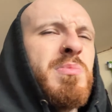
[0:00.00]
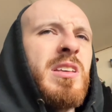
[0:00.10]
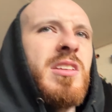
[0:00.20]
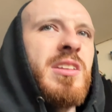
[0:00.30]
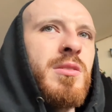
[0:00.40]
be
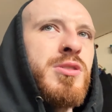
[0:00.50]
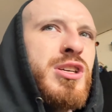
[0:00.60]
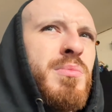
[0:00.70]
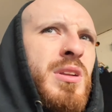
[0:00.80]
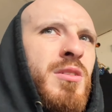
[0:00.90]
the
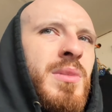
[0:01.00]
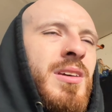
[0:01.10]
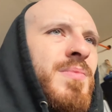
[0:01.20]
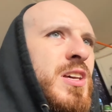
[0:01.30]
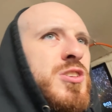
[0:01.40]
dealership near
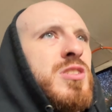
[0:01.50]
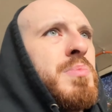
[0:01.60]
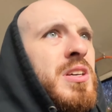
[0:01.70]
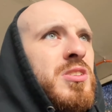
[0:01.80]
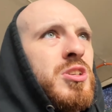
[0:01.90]
me is just a
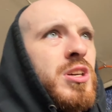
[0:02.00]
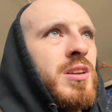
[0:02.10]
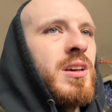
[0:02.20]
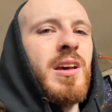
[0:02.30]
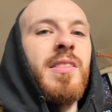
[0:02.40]
piece of shit.